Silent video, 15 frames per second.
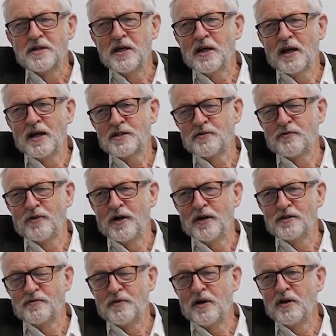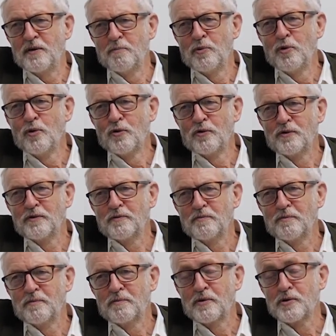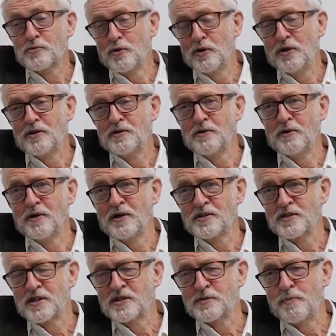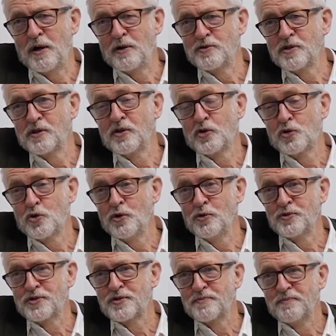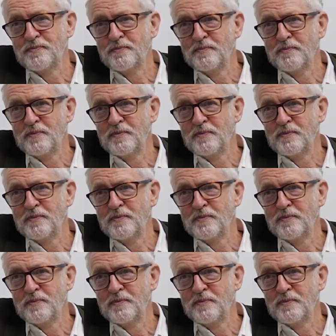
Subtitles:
Declassified is very important because what you're doing is exposing the truths